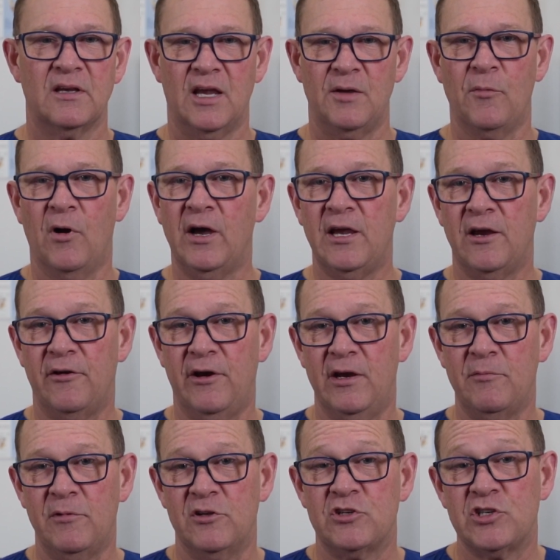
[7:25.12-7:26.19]
In my
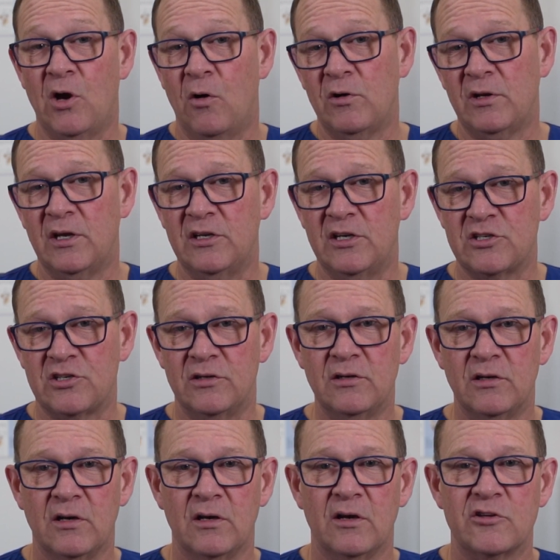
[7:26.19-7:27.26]
area, with a shoulder
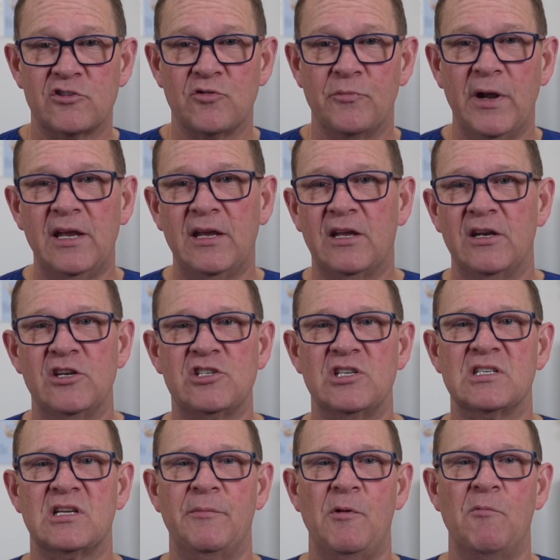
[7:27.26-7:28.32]
condition, traumatic
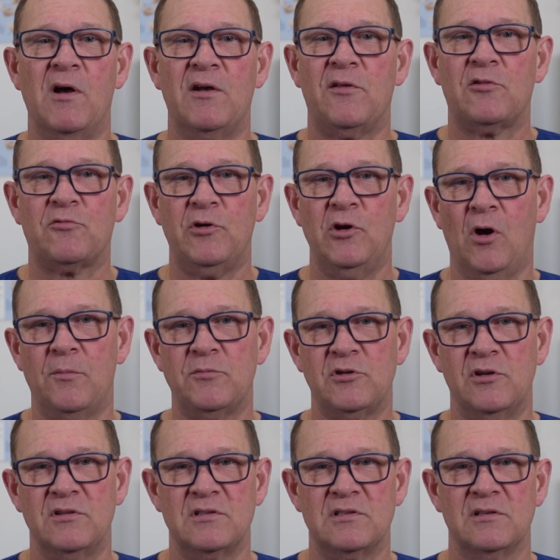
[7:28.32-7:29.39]
conditions can be one of 3
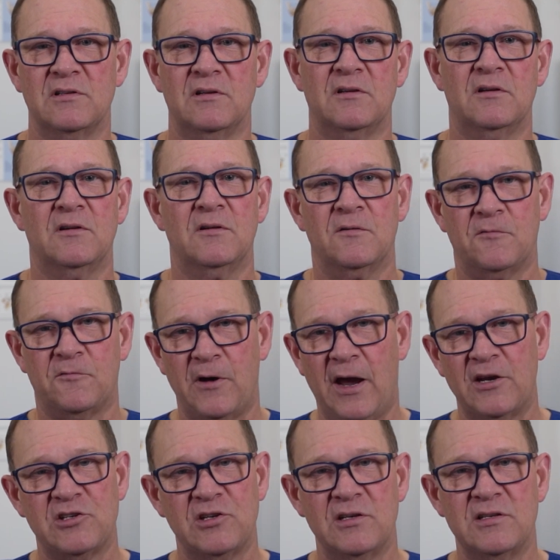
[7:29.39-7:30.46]
options:
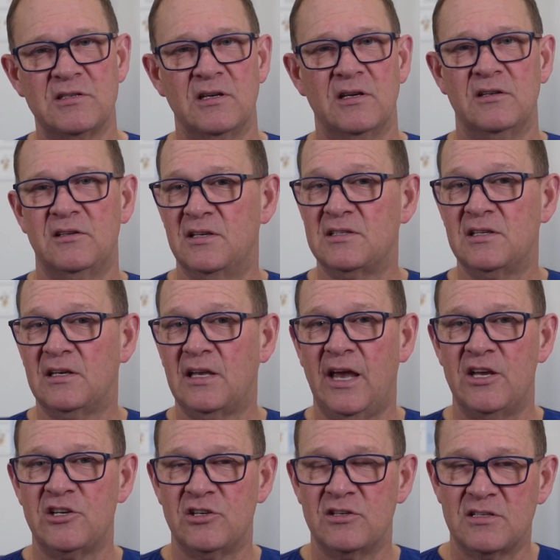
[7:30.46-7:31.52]
fractures,
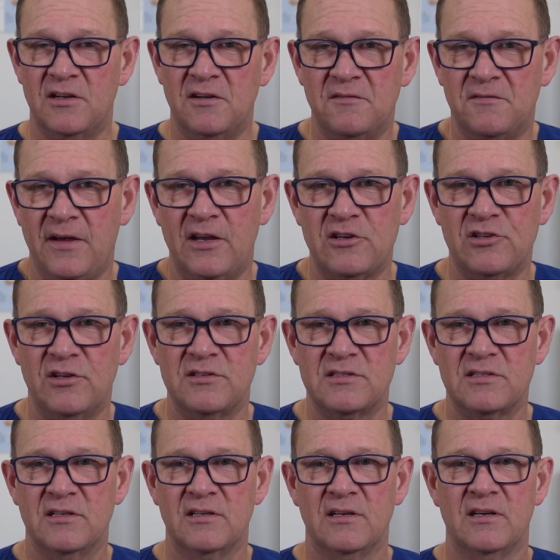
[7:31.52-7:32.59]
dislocations, and
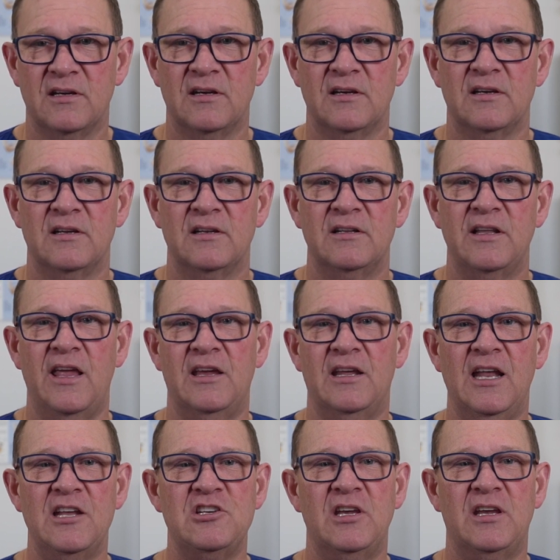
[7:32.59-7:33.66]
infections. Now, you
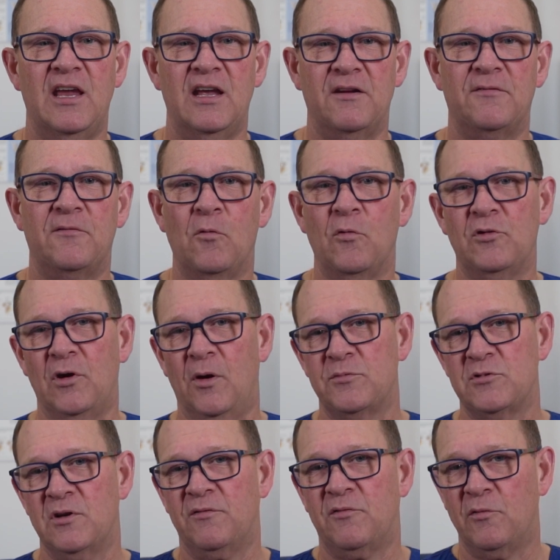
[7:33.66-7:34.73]
can actually get a 4th
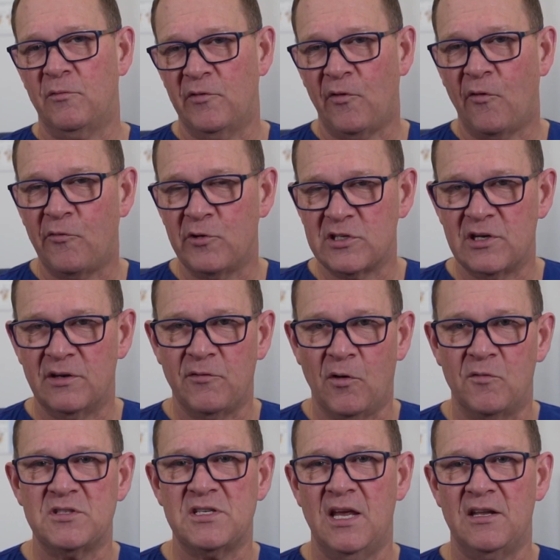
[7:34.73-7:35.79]
option, of which
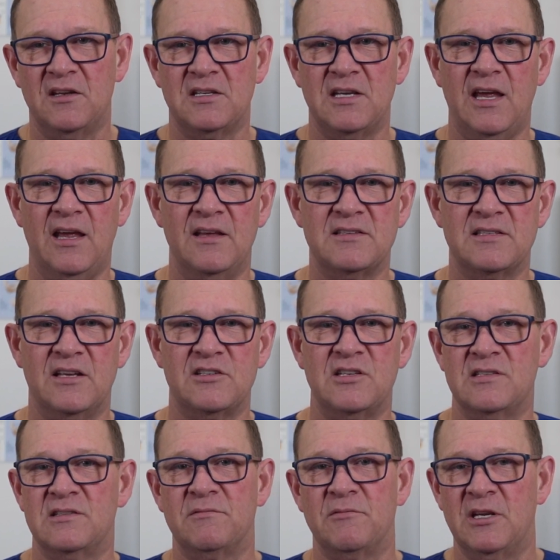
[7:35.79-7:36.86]
involves tendon tears, such
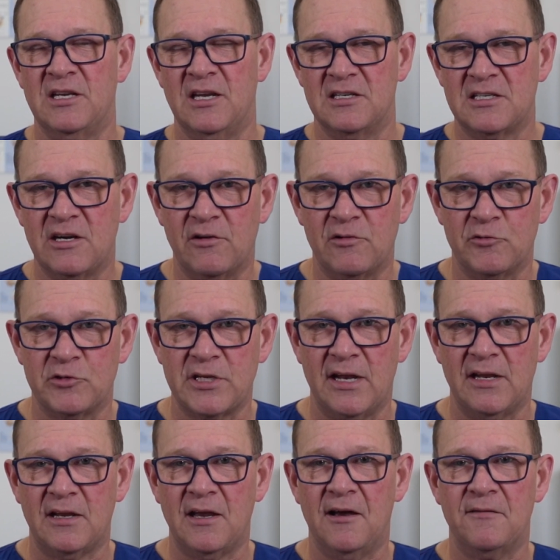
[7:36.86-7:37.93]
as we get a tear of the
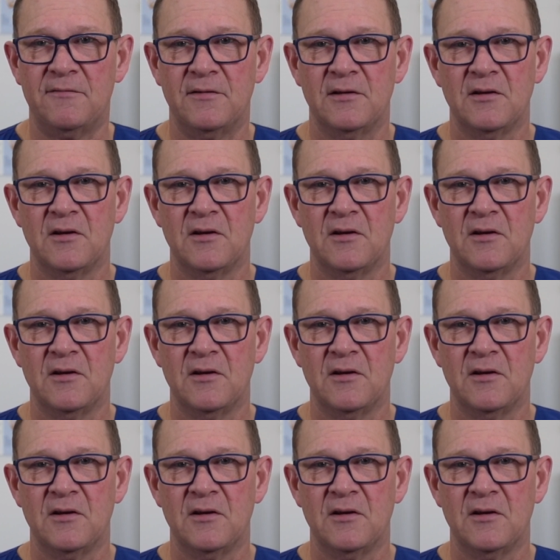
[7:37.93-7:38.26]
rotator cuff.